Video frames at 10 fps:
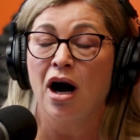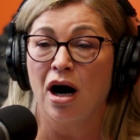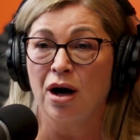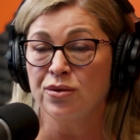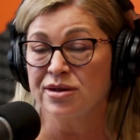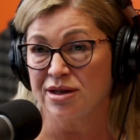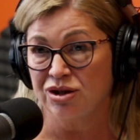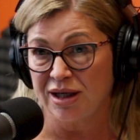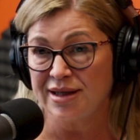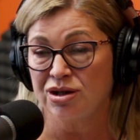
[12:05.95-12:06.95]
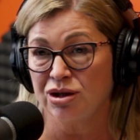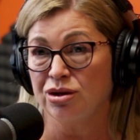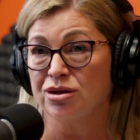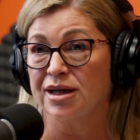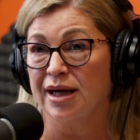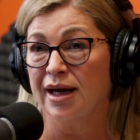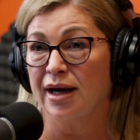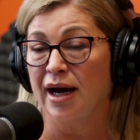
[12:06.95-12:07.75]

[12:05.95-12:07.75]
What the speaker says: I will suggest to you to get